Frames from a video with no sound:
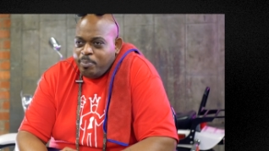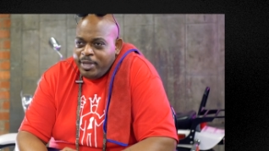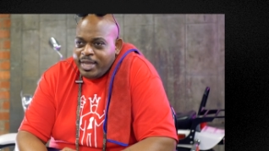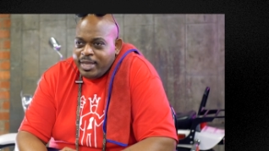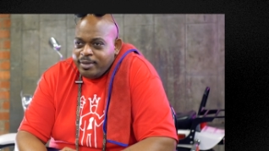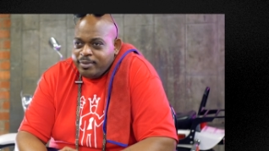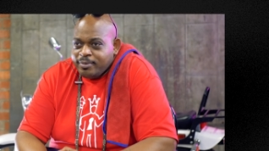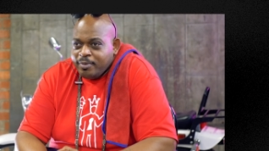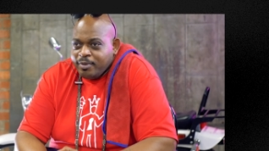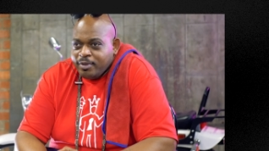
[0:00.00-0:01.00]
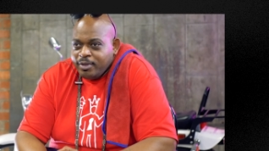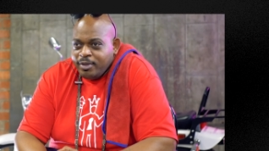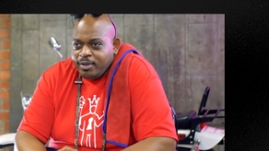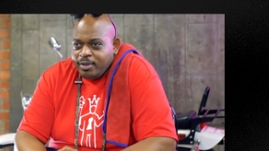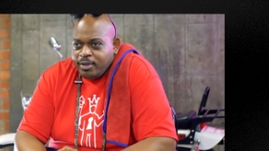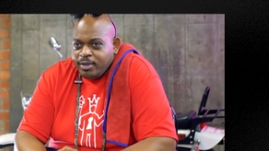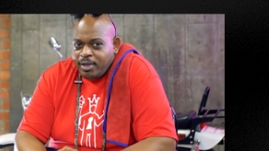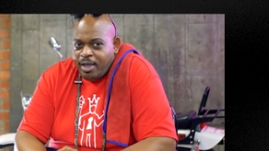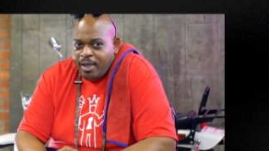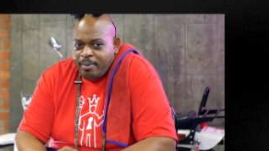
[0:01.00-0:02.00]
bud,
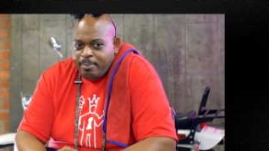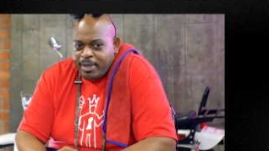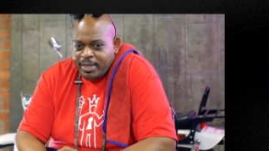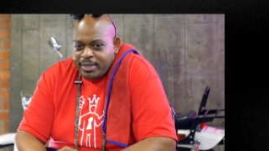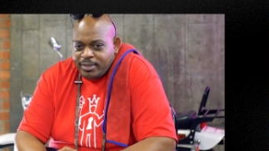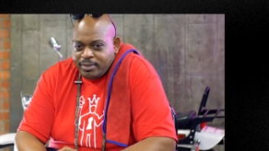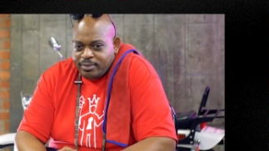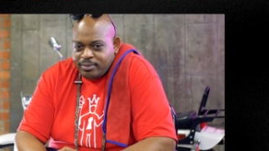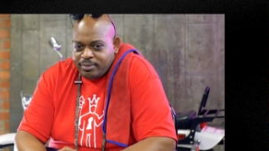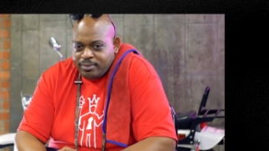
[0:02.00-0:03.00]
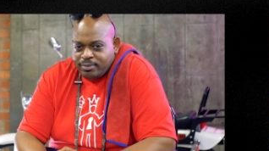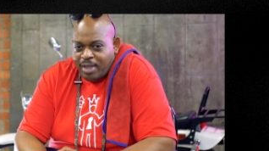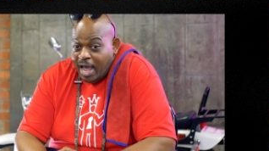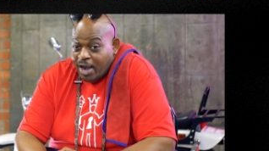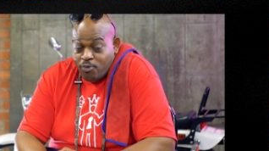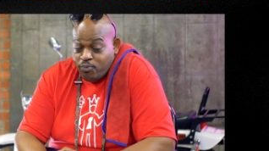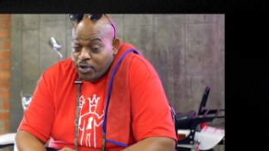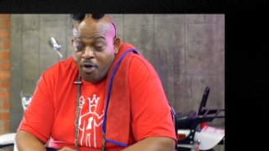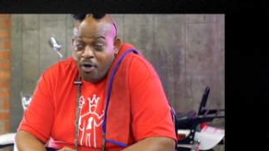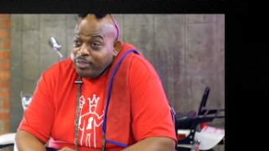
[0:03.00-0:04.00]
but I don't
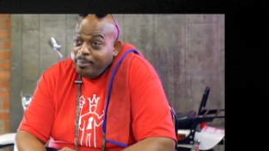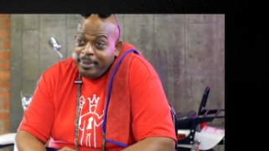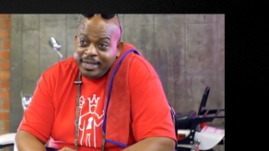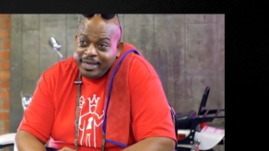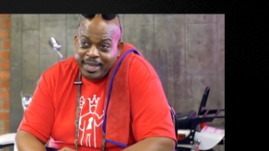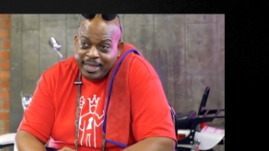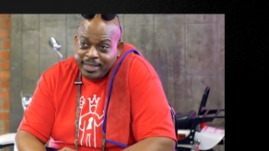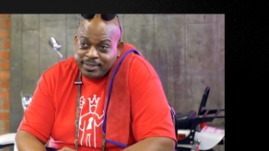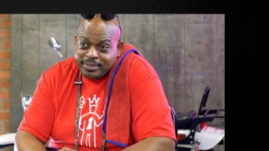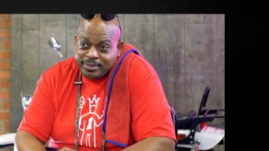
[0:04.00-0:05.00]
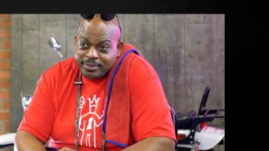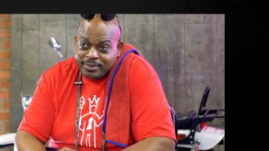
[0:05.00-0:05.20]
recall the bud heads.